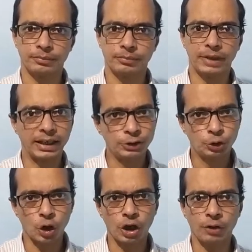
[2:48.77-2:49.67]
They
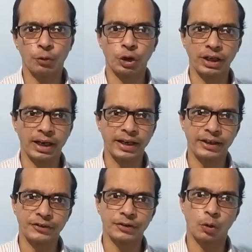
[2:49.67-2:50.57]
enjoy voting
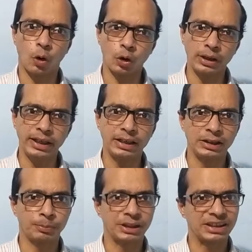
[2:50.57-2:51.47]
rights only in
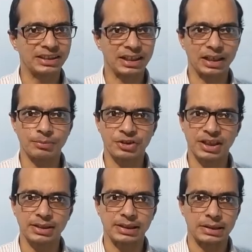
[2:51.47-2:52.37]
special
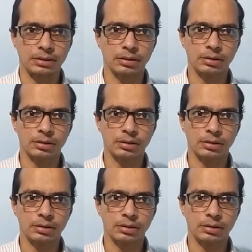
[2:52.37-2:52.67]
circumstances.